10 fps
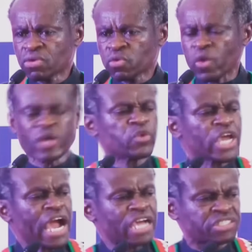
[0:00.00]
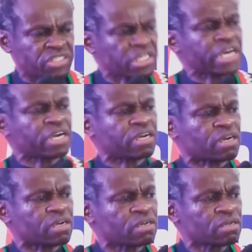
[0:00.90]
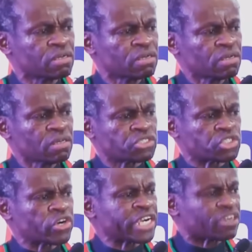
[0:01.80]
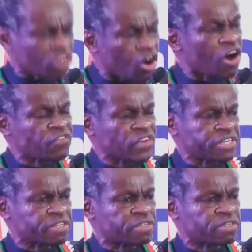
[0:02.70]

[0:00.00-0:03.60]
When we are sick during COVID,